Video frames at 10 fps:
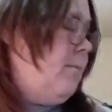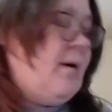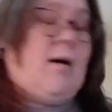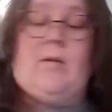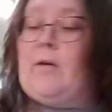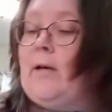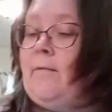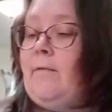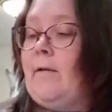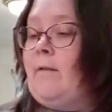My other
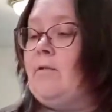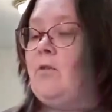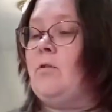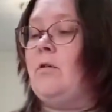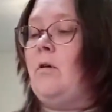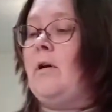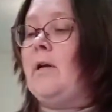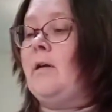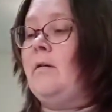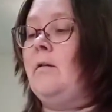knife I was using right
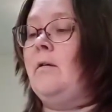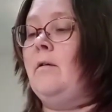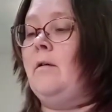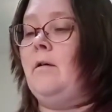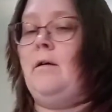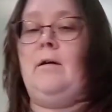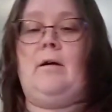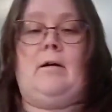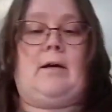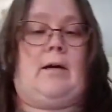here.
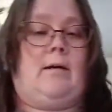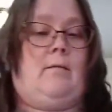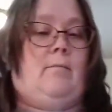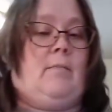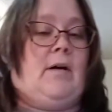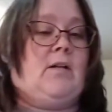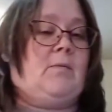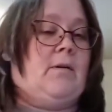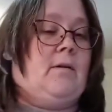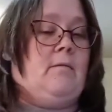Okay, my
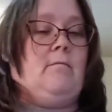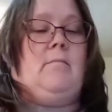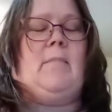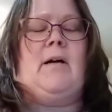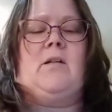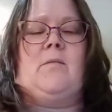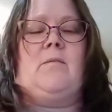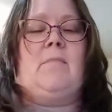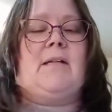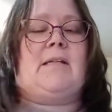
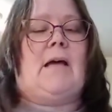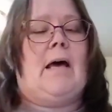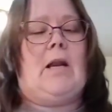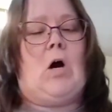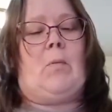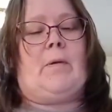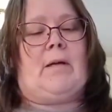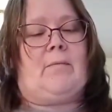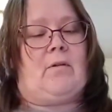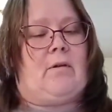son opened
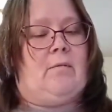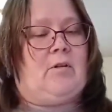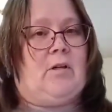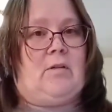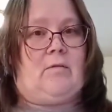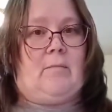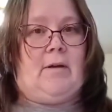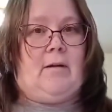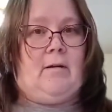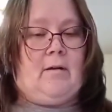up the cream cheese for
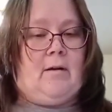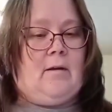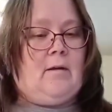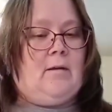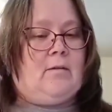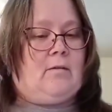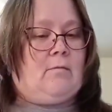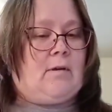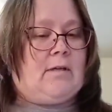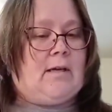me. So
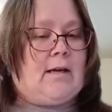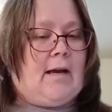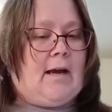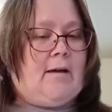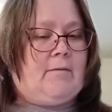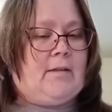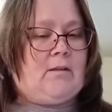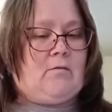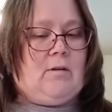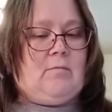we're going to take half of
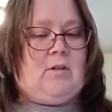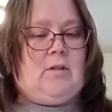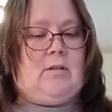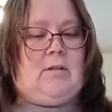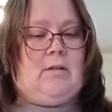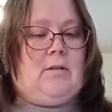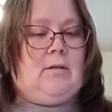this cream cheese.